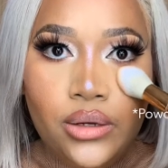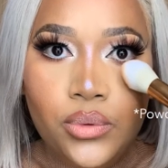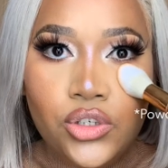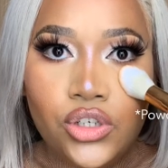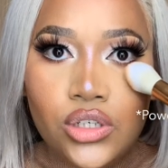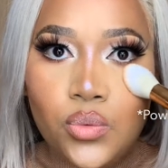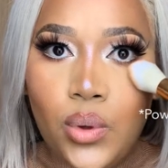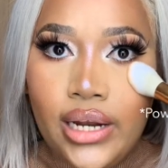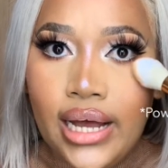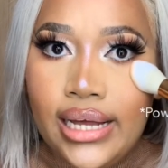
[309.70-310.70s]
which is
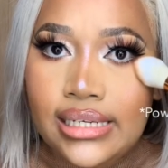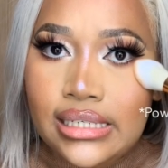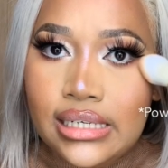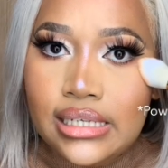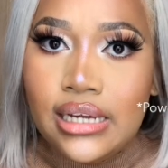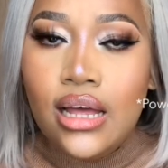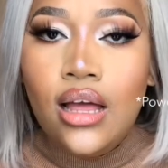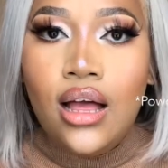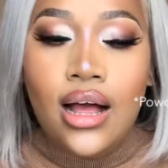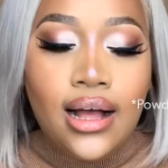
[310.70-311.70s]
what I did
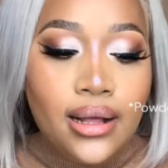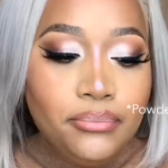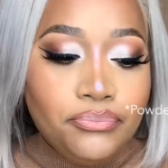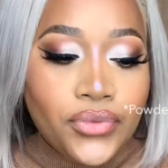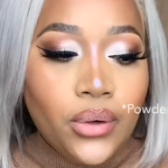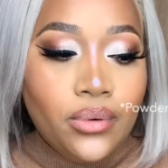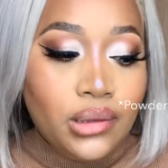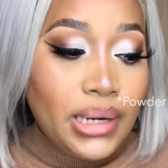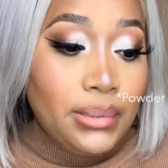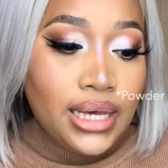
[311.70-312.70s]
um, with
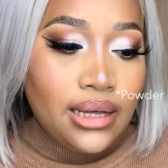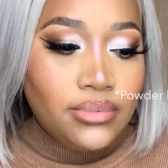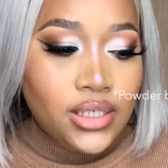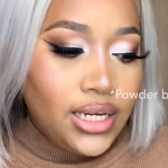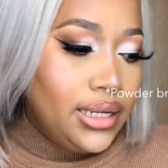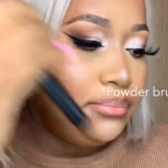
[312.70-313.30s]
my makeup today.